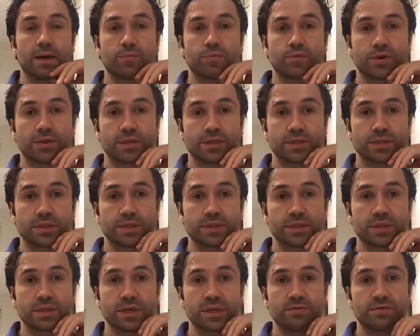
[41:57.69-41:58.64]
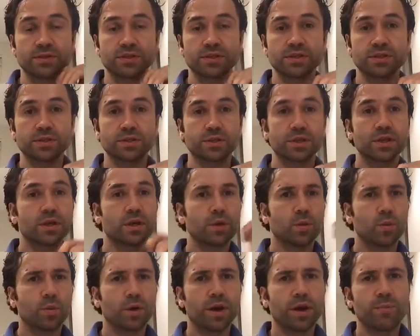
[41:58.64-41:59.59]
products and services
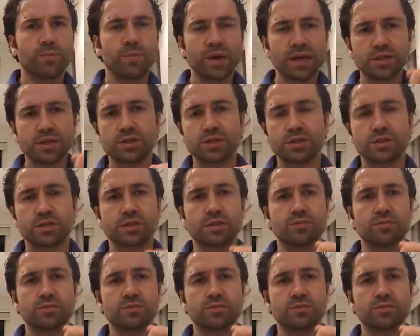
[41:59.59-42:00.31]
where patients